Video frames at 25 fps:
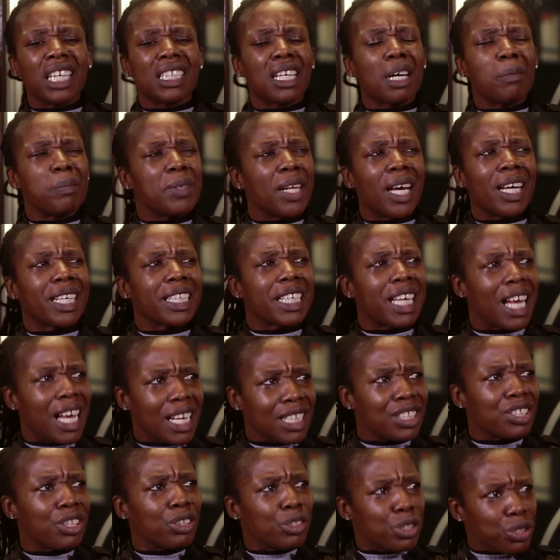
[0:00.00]
And I'm like,
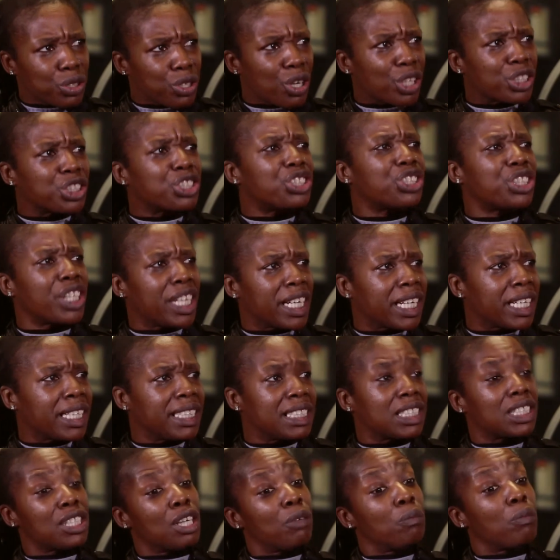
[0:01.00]
Kat, no, you've got to share.
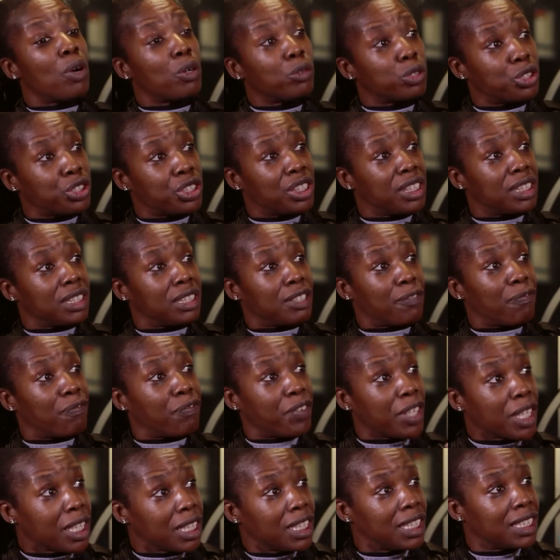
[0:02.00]
It's the emotion, it's the
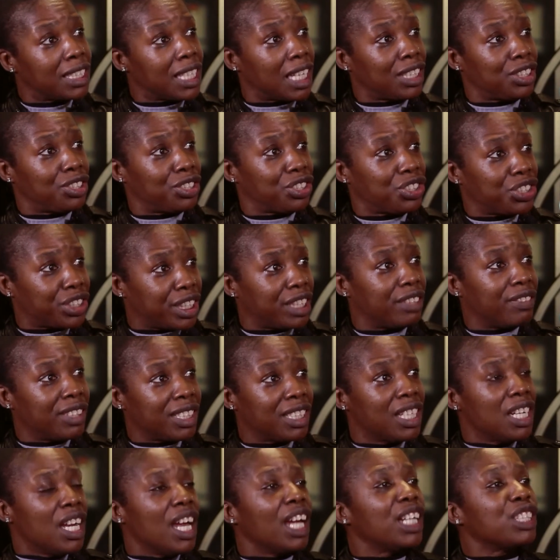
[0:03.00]
feeling that you're sharing.